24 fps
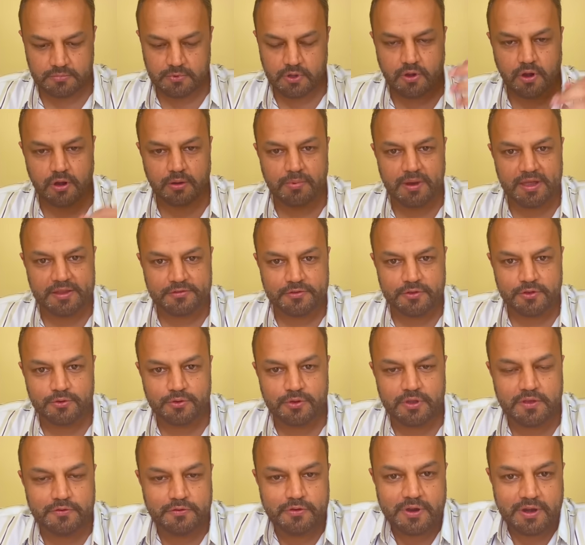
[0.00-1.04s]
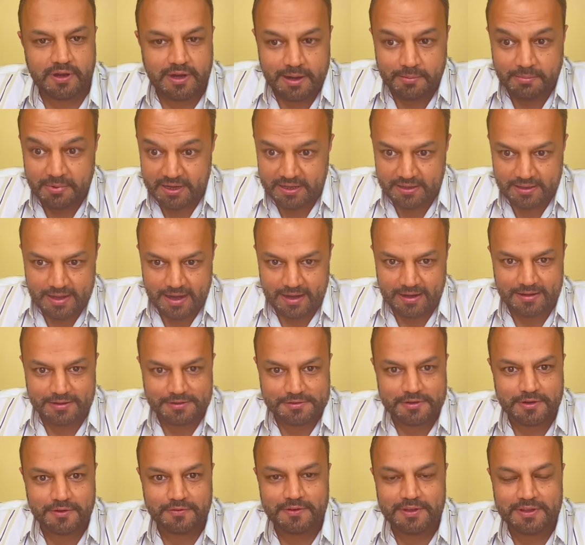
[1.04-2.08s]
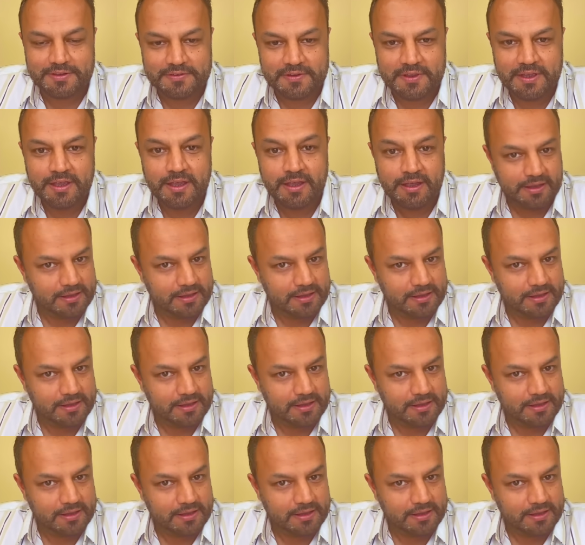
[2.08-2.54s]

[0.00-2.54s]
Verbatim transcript: God bless you if you're attempting that instead of this.